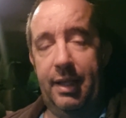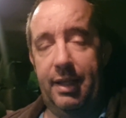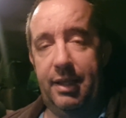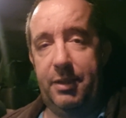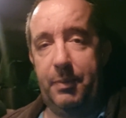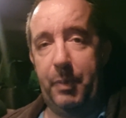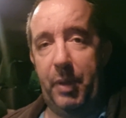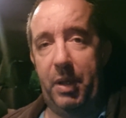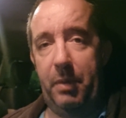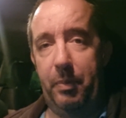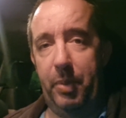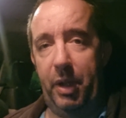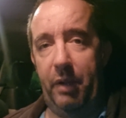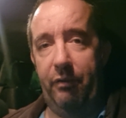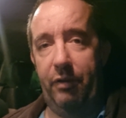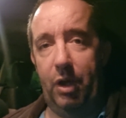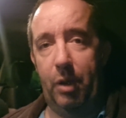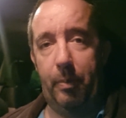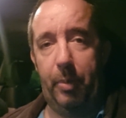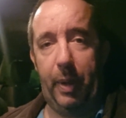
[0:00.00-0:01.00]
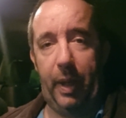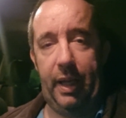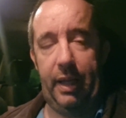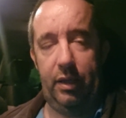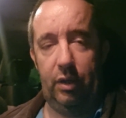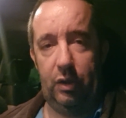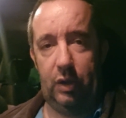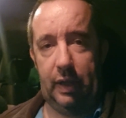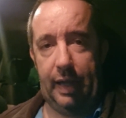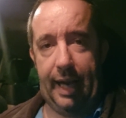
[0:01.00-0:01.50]
There's been a bit of an
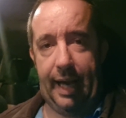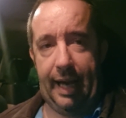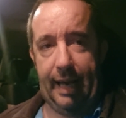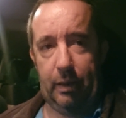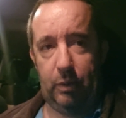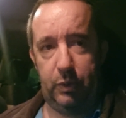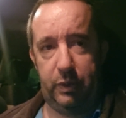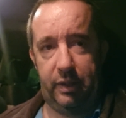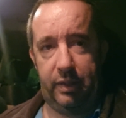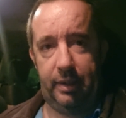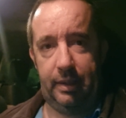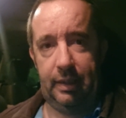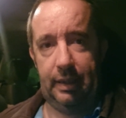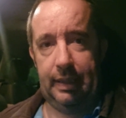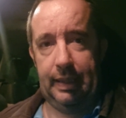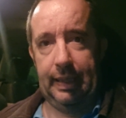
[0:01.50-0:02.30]
appeal out